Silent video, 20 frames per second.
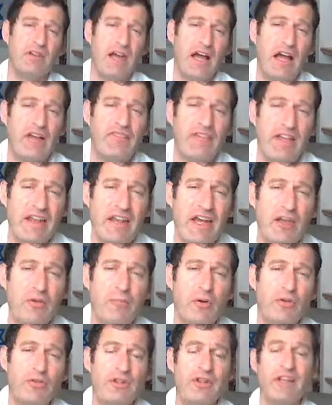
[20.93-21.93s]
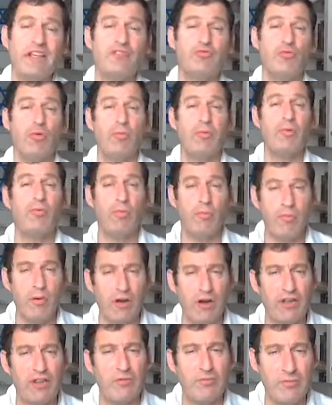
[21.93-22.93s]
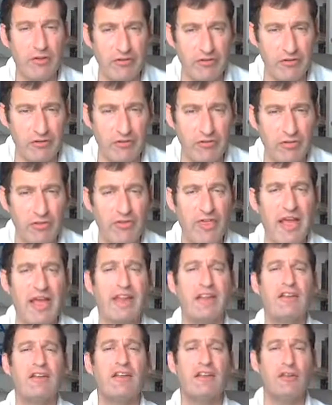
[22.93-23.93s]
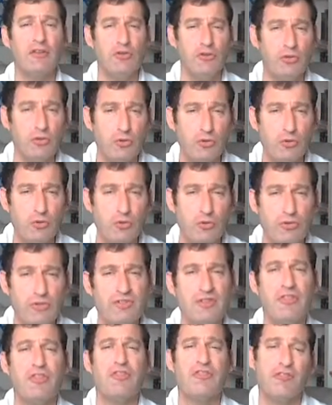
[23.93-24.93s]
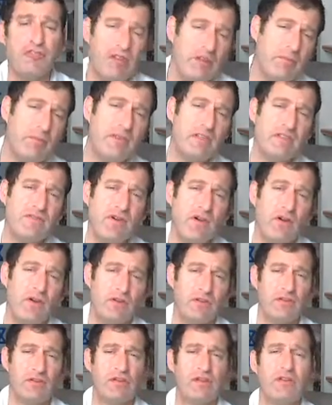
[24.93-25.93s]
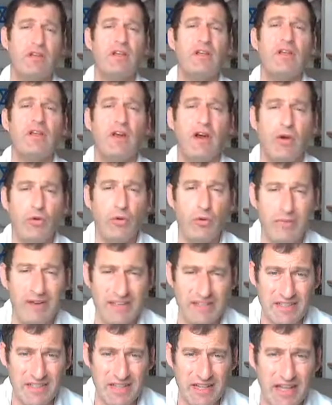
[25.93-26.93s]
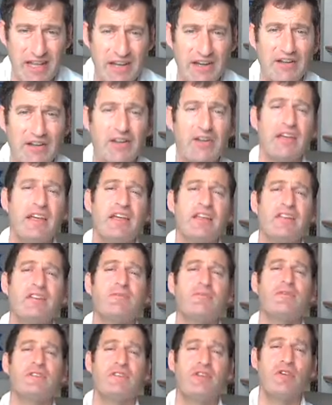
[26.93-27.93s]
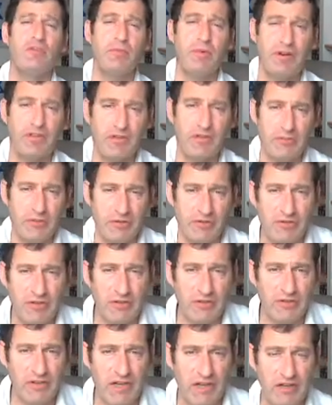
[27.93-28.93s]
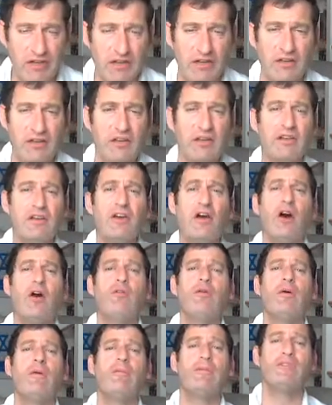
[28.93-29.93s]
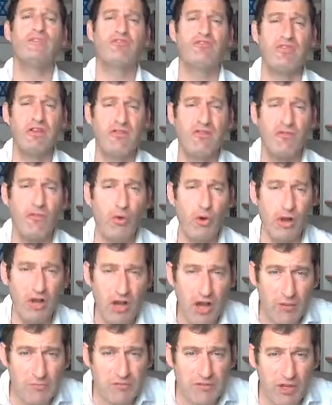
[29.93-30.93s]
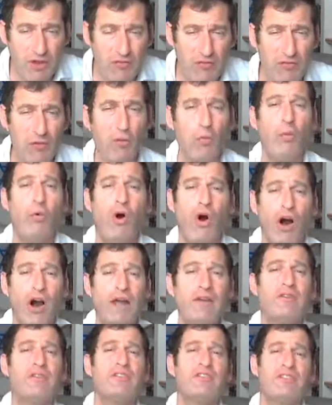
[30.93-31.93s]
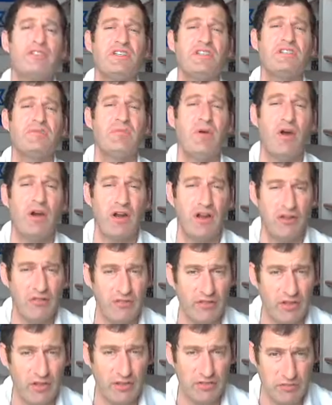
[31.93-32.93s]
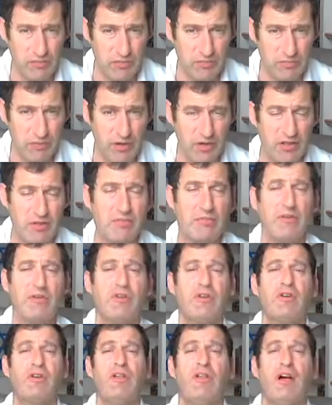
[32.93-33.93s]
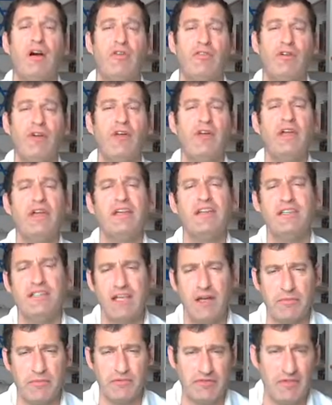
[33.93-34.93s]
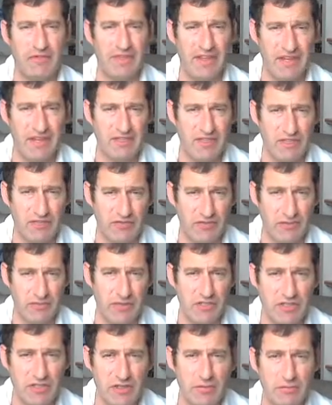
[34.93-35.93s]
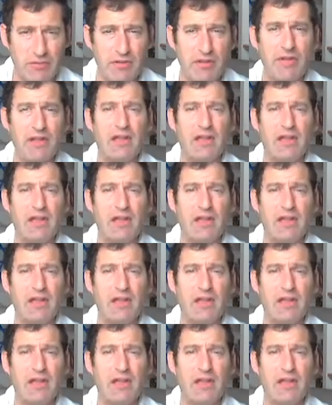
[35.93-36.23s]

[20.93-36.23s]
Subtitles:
Afheinai Botanes, women were part of the miracle, that includes three mitzvot. A woman has to light Chanukah candles because they were part of the miracle of Chanukah. A woman must drink four cups of wine because she was part of the miracle of Yitzhak Mitzrayim, the Exodus from Egypt.